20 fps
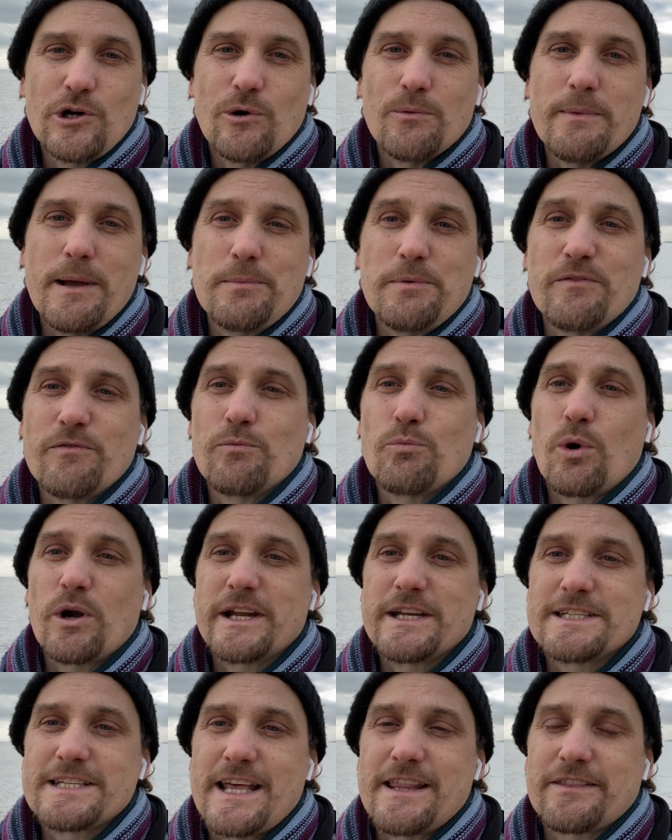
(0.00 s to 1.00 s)
maybe even 1
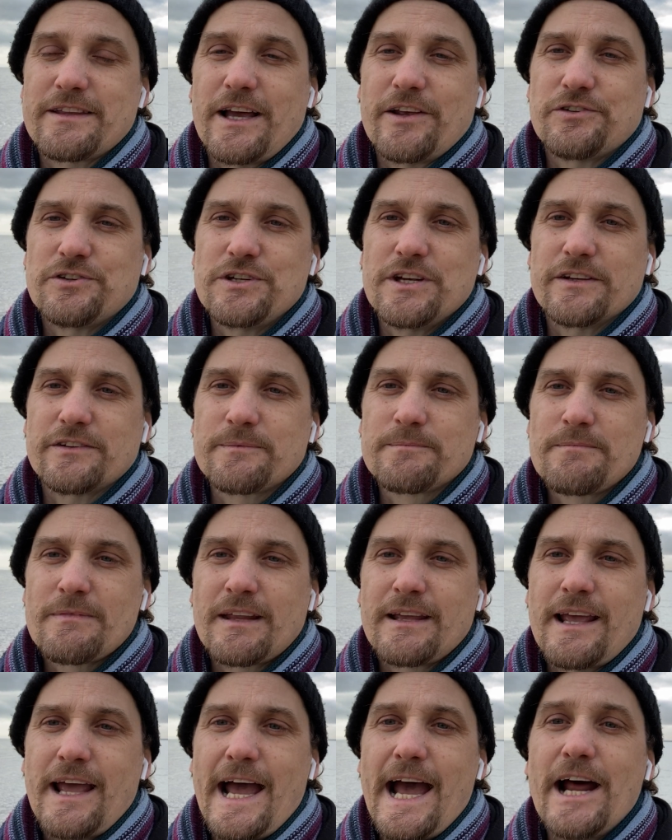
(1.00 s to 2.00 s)
in 10,000 years.
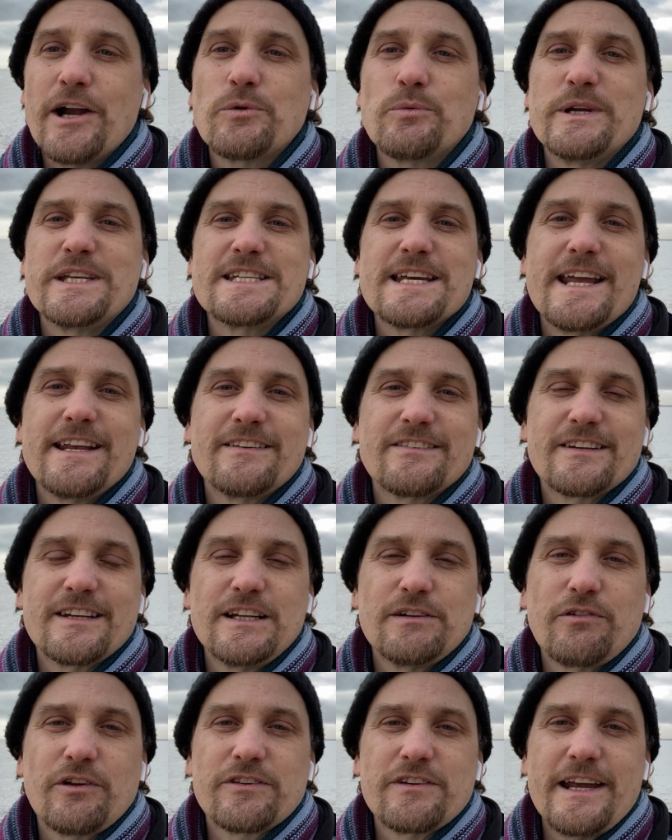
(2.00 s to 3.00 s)
How do we take sea
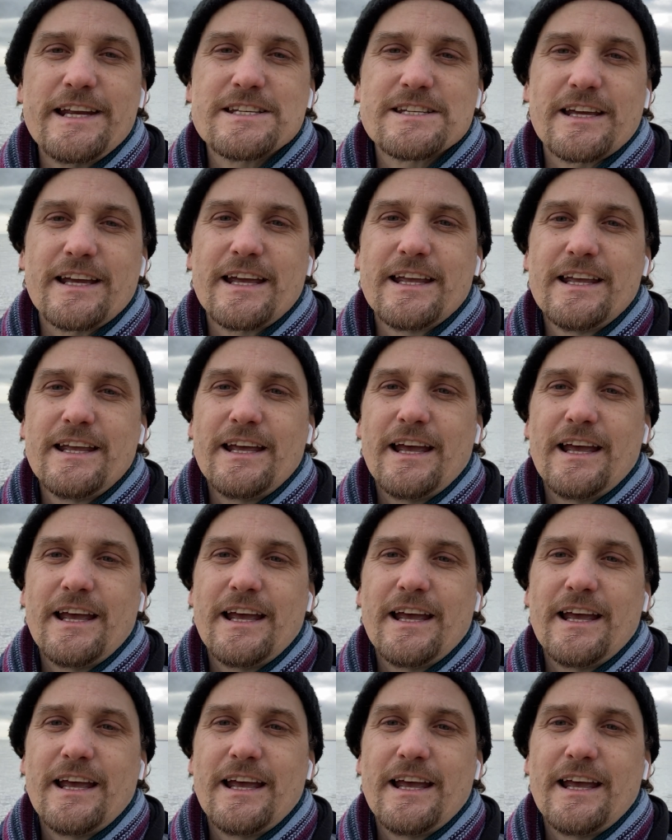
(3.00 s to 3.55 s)
level data